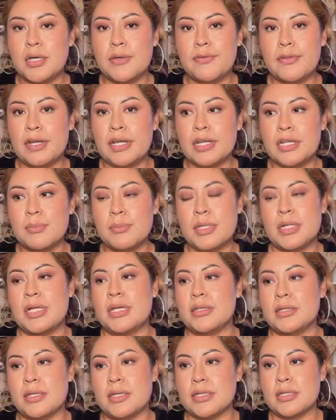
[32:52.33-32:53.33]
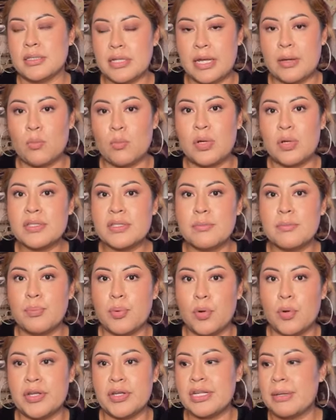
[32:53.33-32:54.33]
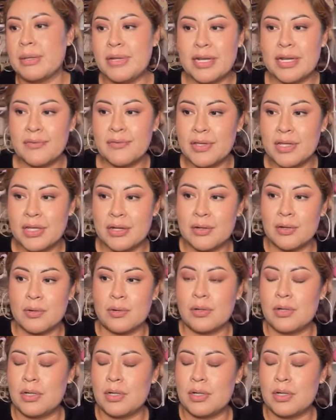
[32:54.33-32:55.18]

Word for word: they're gonna be like this, like what's the point? I'm not even gonna